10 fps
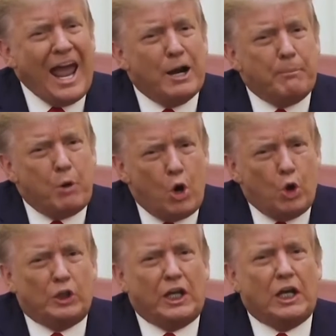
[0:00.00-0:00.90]
and
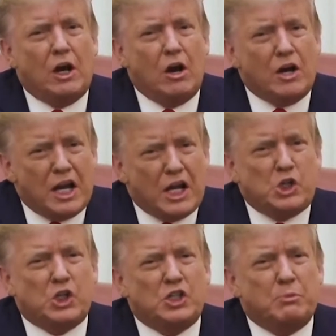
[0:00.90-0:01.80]
upholding our
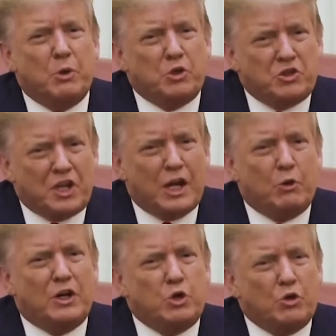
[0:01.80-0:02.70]
nation's most
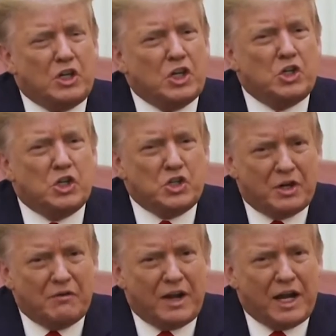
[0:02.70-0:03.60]
sacred
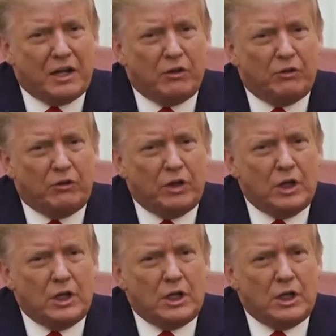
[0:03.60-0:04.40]
traditions and values.